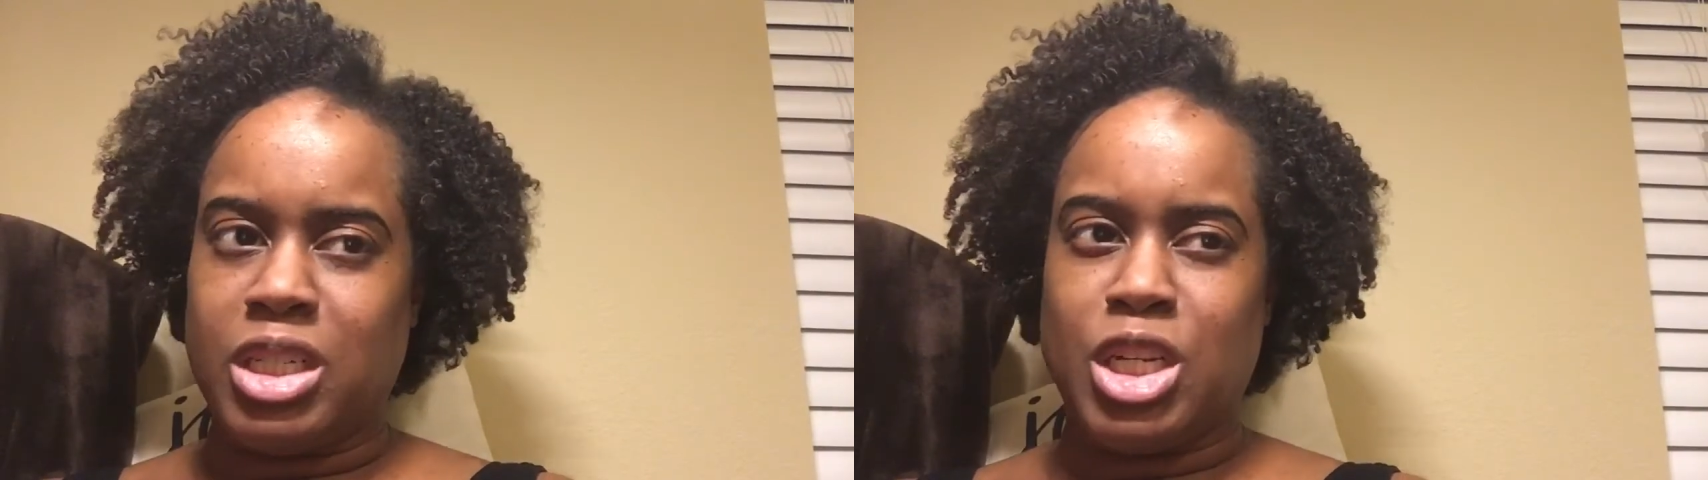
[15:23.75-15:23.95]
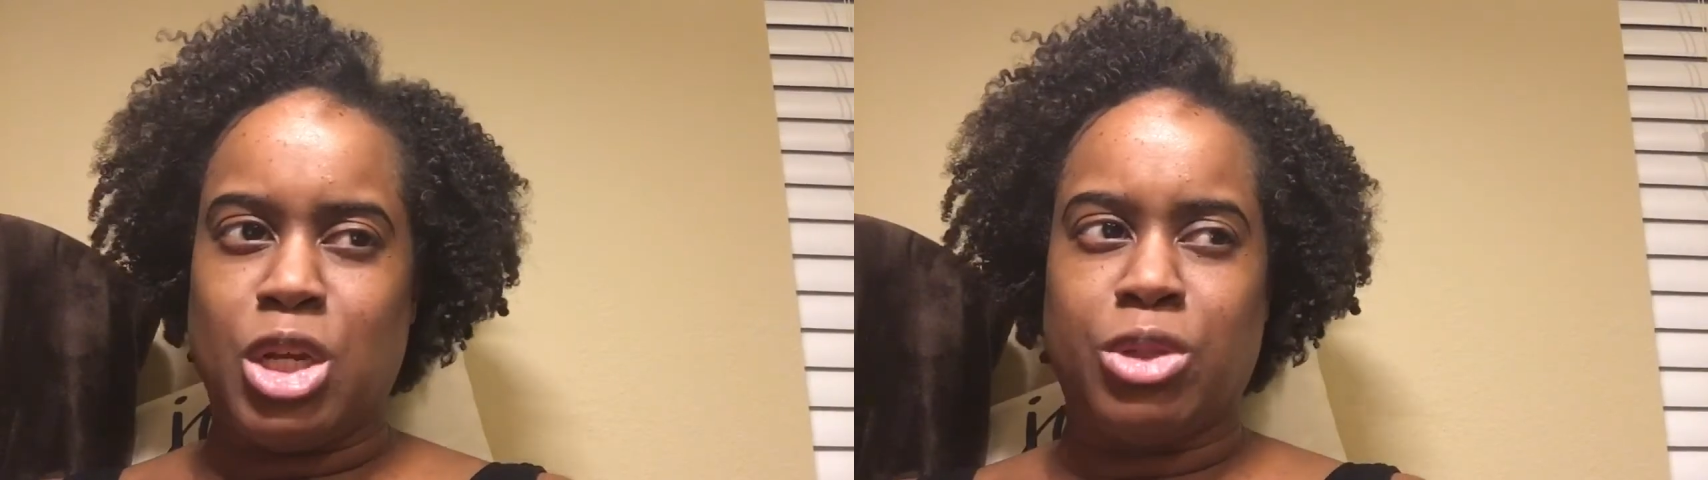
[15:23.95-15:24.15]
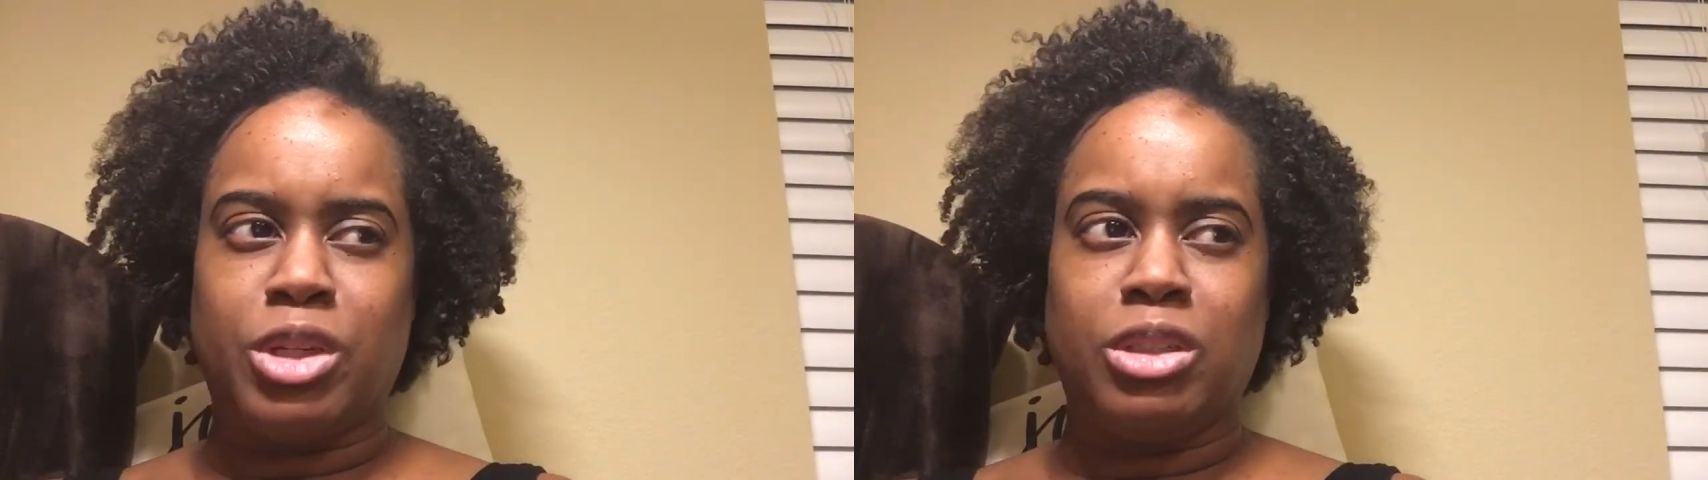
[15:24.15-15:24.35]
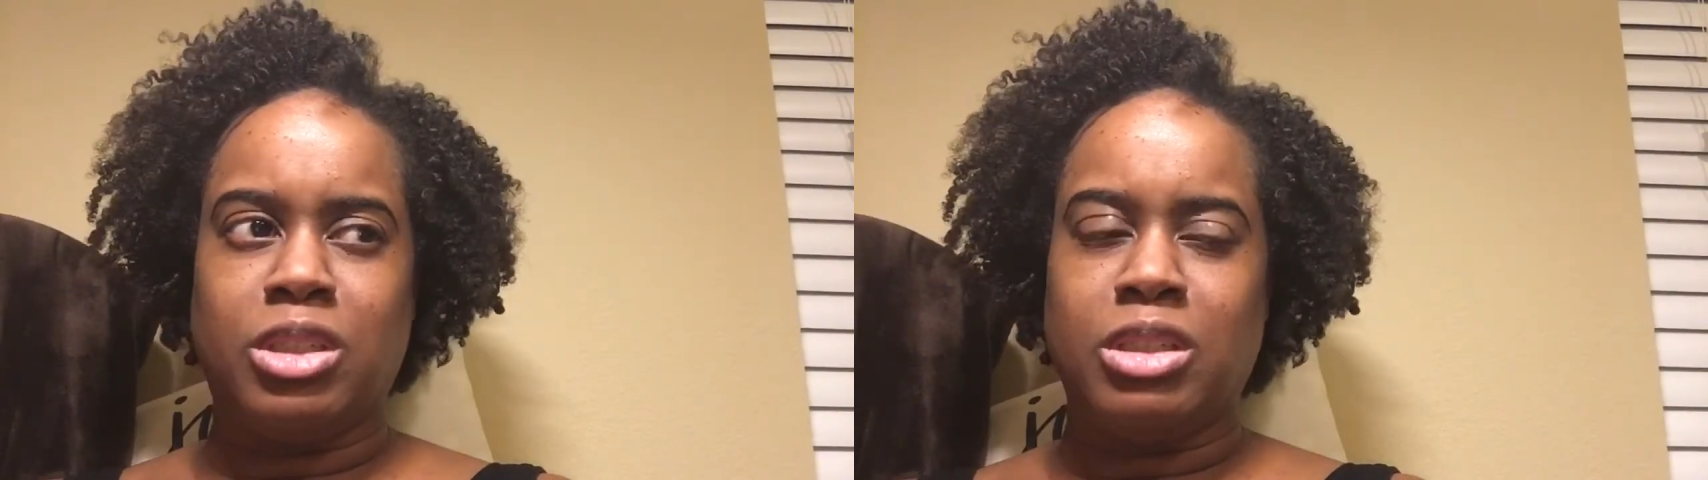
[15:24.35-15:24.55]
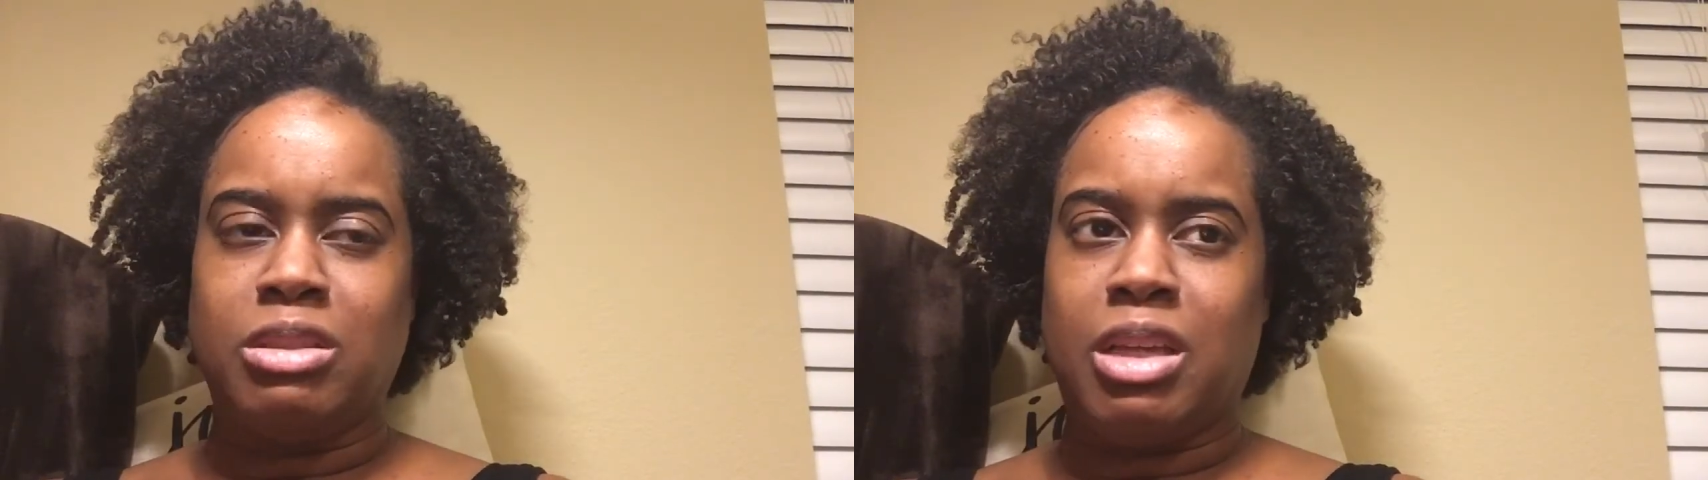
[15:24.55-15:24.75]
You know, they're
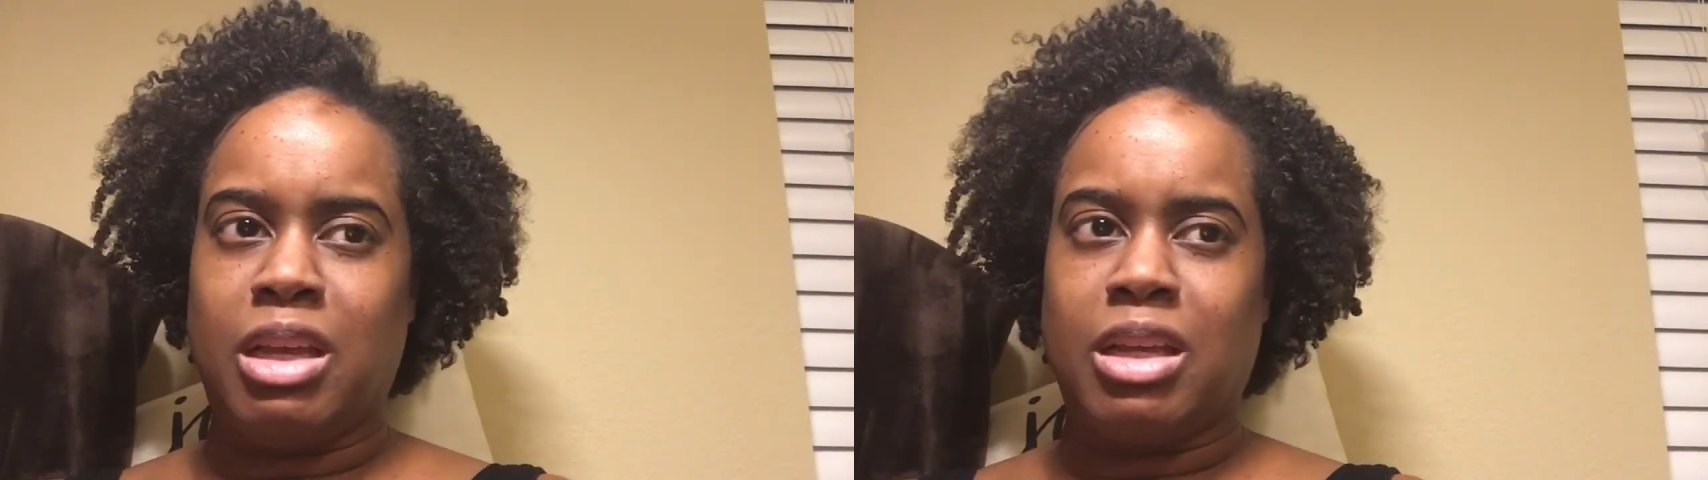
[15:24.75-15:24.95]
looked at